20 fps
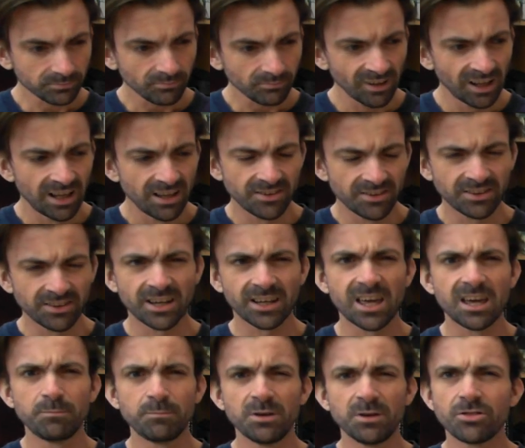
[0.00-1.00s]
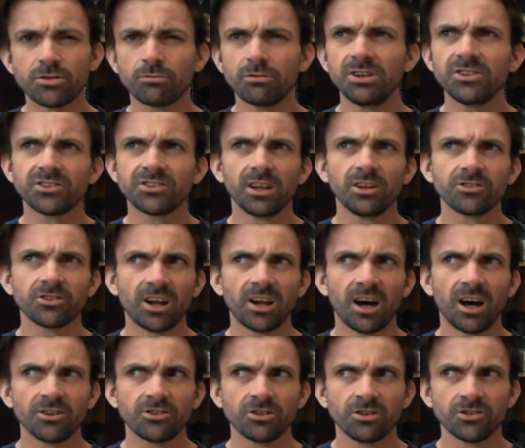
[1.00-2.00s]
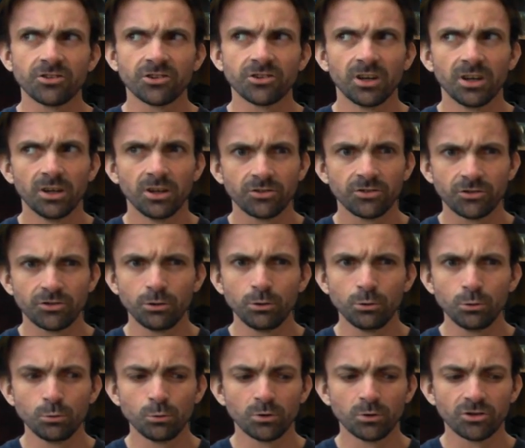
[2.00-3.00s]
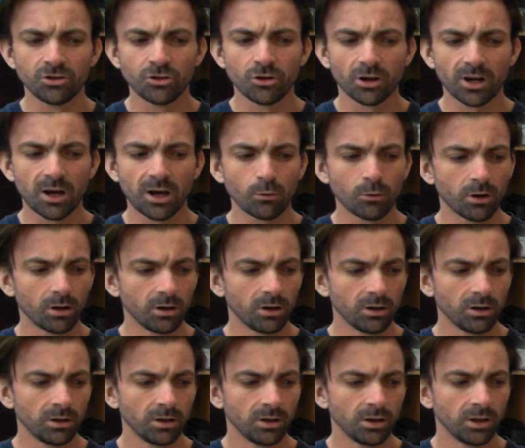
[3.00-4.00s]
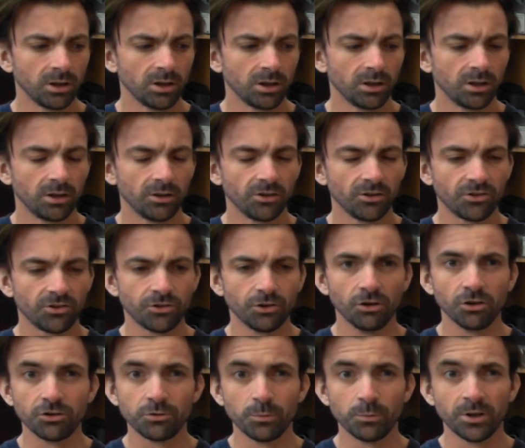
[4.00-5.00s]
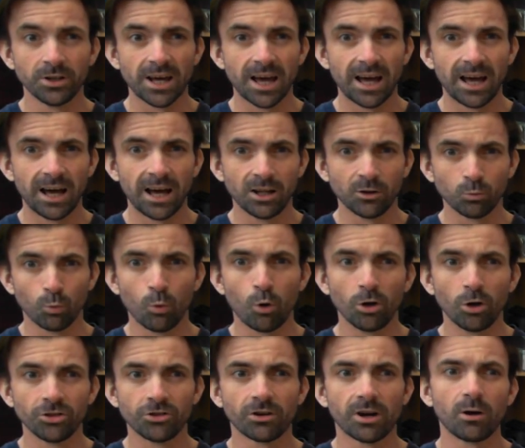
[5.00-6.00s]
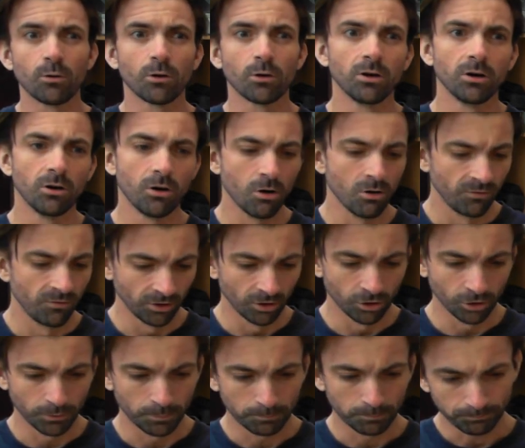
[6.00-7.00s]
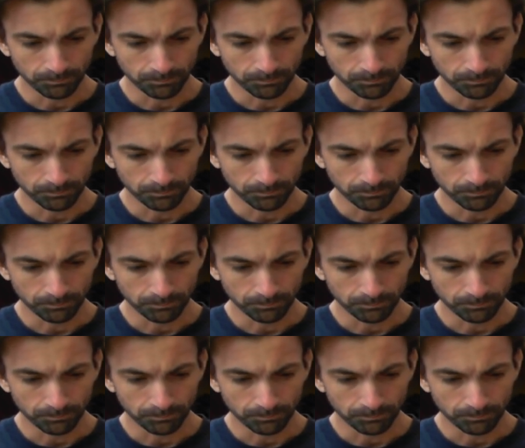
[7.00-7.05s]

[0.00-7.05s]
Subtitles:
I think that gave me 3 skeleton archers, 2 Draugr swordsman and 1 Draugr overlord.